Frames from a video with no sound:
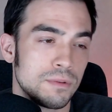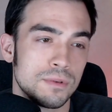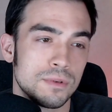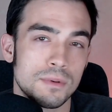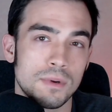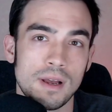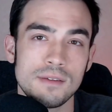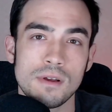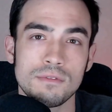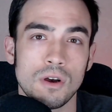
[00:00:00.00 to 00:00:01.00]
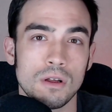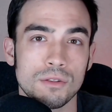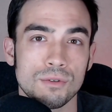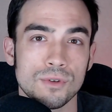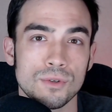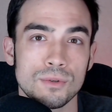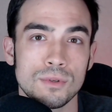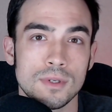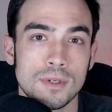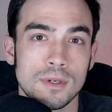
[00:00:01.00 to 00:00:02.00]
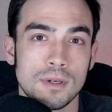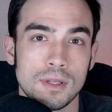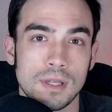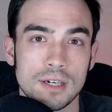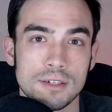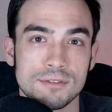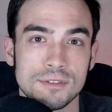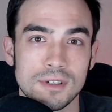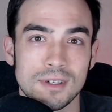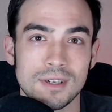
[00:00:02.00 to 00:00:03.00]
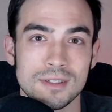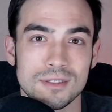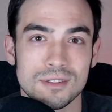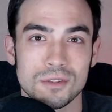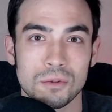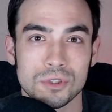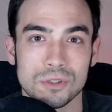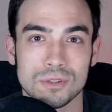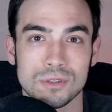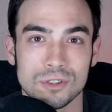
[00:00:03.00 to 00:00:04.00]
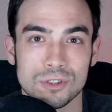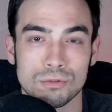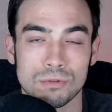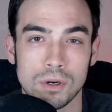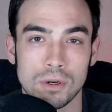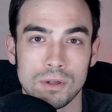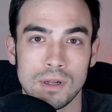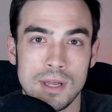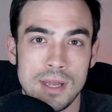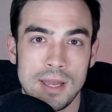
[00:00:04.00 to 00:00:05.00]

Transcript: oh, I've, I've gone through a lot of uh, social struggle.